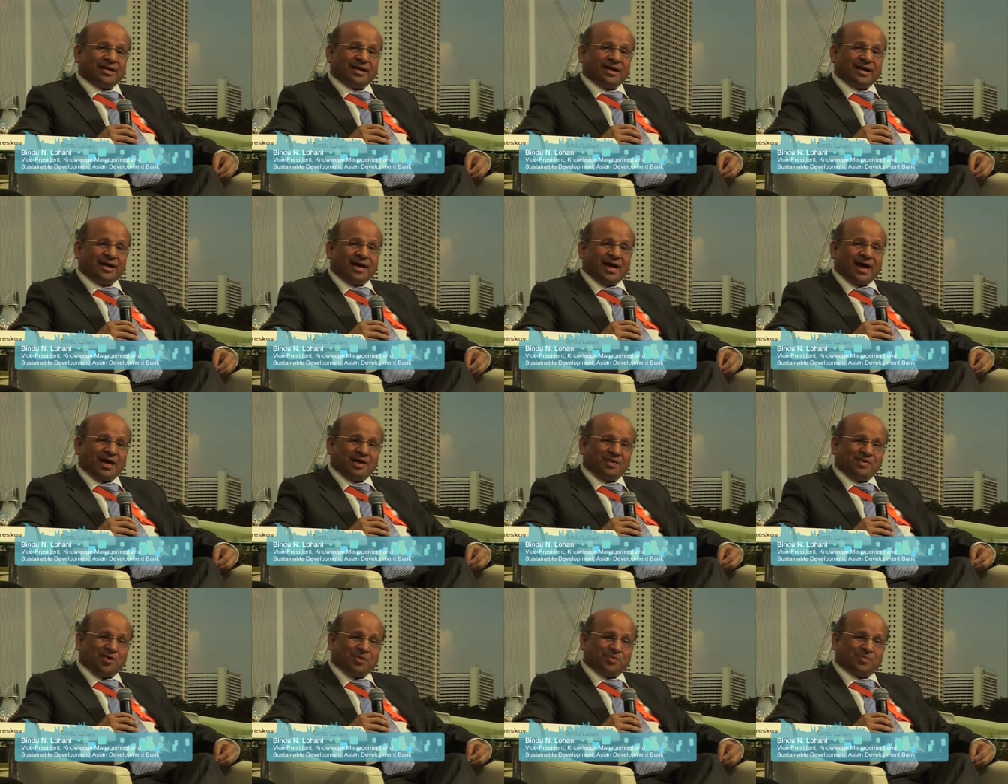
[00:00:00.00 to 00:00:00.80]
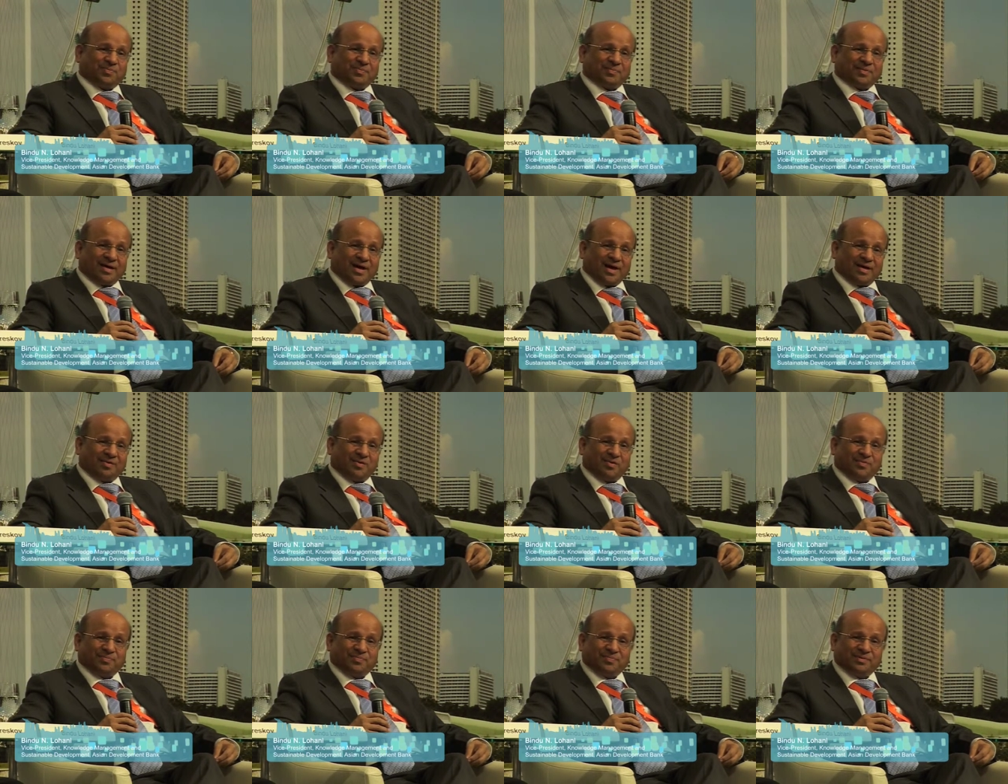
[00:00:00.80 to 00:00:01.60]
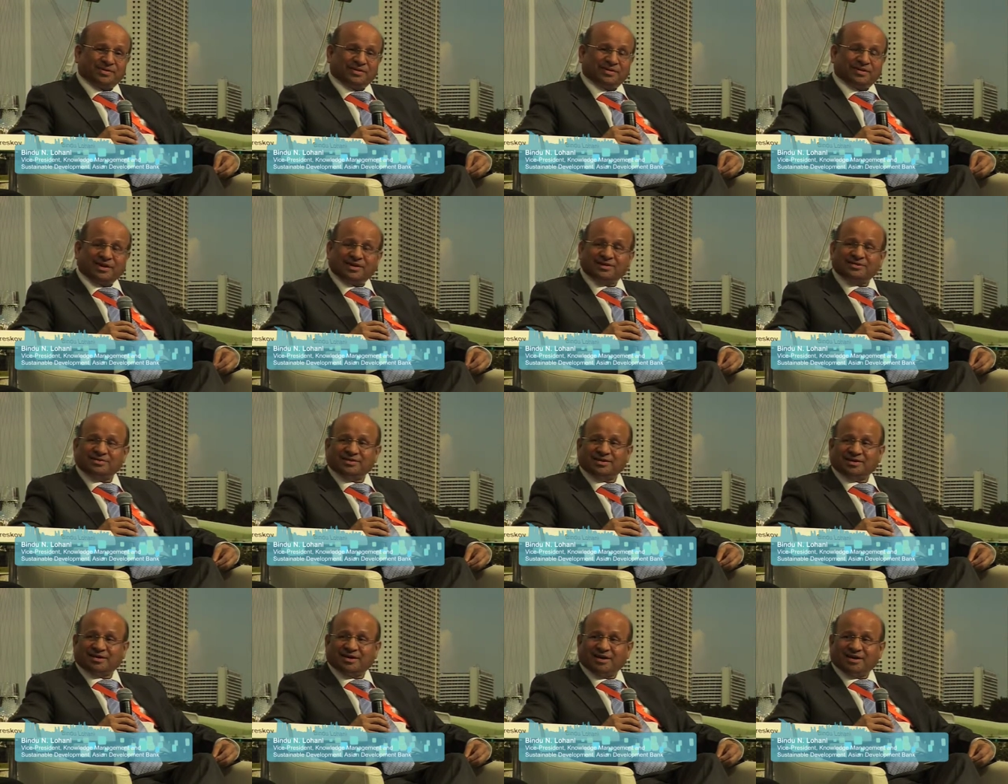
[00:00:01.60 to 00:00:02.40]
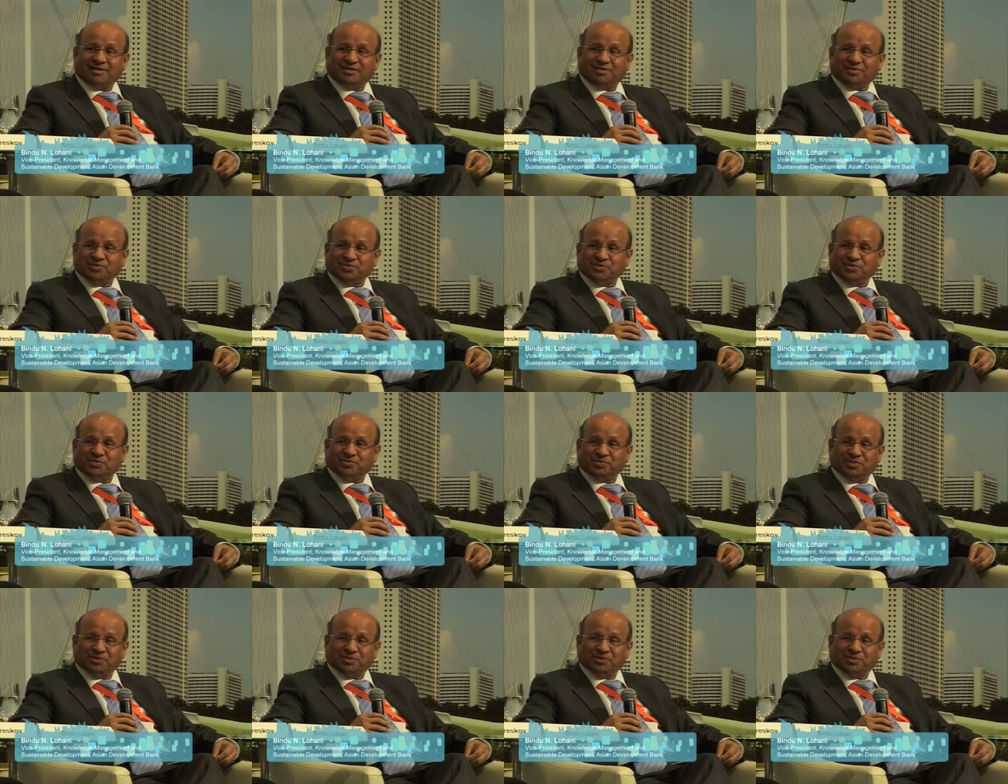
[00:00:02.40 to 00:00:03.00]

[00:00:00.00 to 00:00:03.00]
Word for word: Uh, I hope, I hope in the next decade or two,